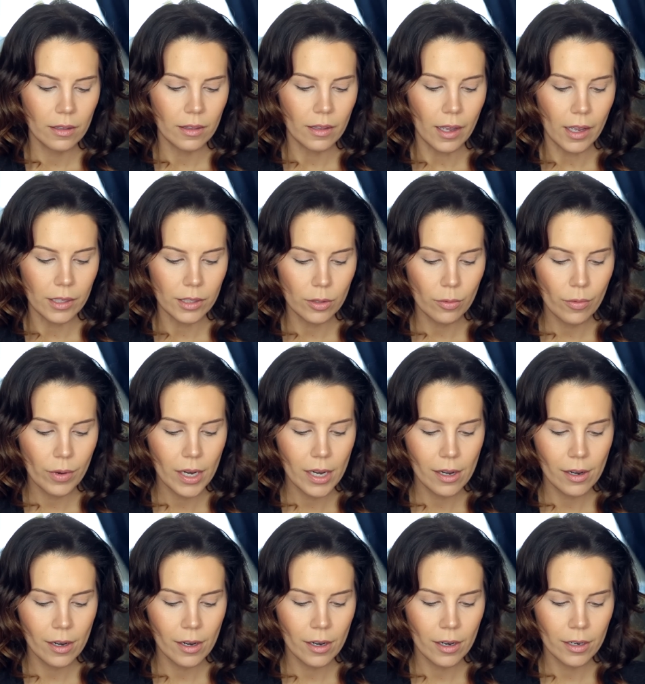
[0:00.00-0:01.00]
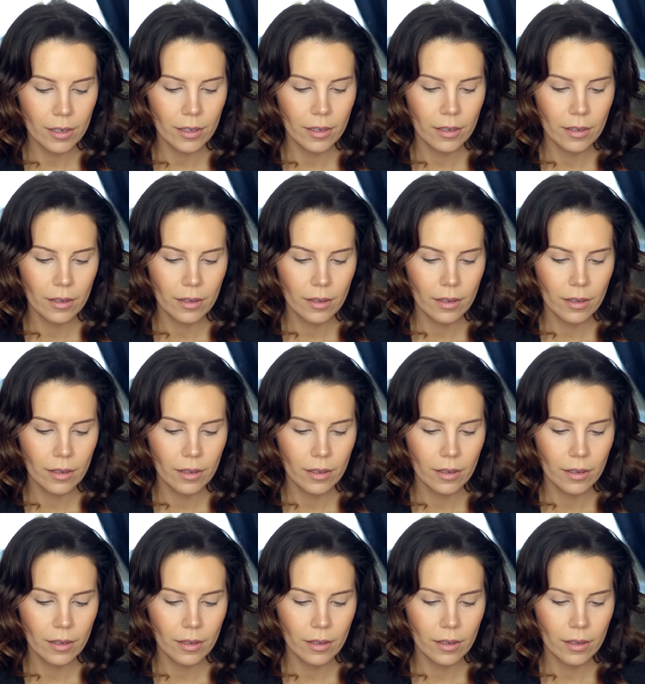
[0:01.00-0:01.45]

That's weird.